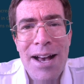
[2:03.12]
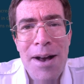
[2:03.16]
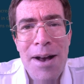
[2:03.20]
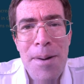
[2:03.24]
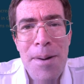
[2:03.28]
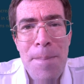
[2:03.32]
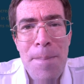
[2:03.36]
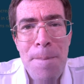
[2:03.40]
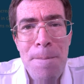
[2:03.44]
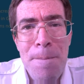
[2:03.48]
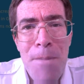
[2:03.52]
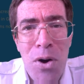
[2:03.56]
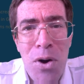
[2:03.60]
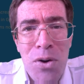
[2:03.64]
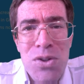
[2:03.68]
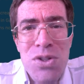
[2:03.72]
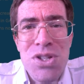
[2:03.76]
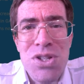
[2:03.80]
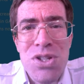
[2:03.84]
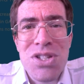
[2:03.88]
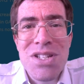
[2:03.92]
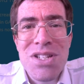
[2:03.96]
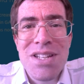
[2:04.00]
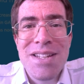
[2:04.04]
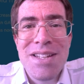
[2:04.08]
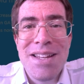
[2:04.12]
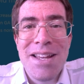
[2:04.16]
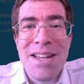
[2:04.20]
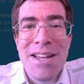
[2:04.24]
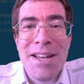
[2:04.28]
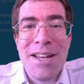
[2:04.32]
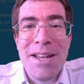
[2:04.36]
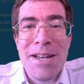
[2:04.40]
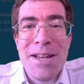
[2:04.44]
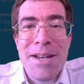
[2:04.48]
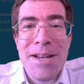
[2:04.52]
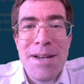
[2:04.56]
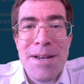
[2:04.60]
most
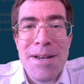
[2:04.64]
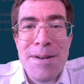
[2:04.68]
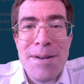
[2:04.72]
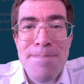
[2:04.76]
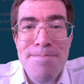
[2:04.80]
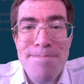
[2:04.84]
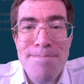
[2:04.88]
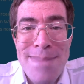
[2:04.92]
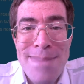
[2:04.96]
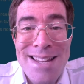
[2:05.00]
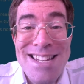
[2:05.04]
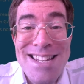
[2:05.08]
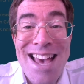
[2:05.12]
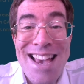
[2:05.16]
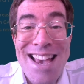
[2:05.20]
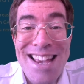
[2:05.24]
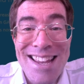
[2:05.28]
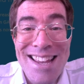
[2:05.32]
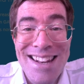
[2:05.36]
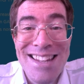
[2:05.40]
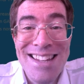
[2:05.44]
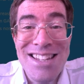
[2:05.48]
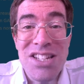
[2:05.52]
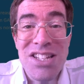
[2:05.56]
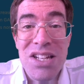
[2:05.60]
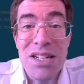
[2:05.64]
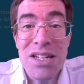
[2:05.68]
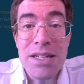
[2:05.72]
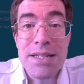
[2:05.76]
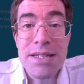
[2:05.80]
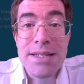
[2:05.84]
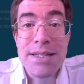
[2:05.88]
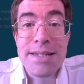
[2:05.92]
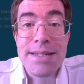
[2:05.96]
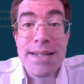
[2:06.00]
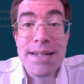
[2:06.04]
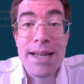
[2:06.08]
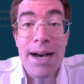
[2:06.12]
mid-air
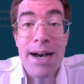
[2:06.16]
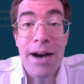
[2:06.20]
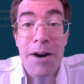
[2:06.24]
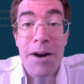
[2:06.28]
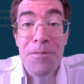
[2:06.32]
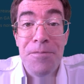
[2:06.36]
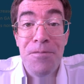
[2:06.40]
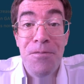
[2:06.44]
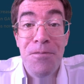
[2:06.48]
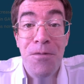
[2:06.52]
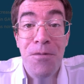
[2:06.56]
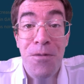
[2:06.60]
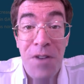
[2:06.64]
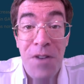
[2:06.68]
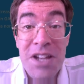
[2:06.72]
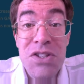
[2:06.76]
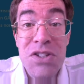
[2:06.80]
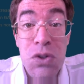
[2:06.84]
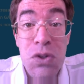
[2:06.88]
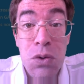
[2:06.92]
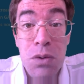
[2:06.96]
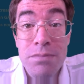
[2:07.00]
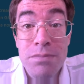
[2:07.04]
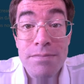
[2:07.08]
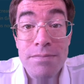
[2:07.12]
collisions are fatal,